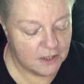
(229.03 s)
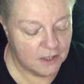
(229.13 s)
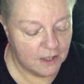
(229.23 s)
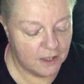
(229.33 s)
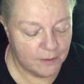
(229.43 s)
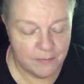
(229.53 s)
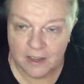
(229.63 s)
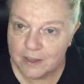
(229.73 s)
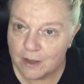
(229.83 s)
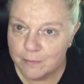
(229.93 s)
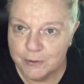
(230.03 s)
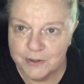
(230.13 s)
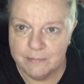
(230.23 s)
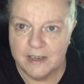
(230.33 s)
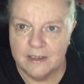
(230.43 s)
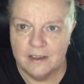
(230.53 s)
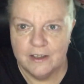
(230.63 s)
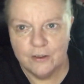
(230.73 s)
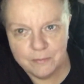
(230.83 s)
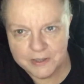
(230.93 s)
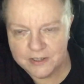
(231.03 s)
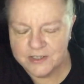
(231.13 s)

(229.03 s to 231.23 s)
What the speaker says: I can't put the main light on because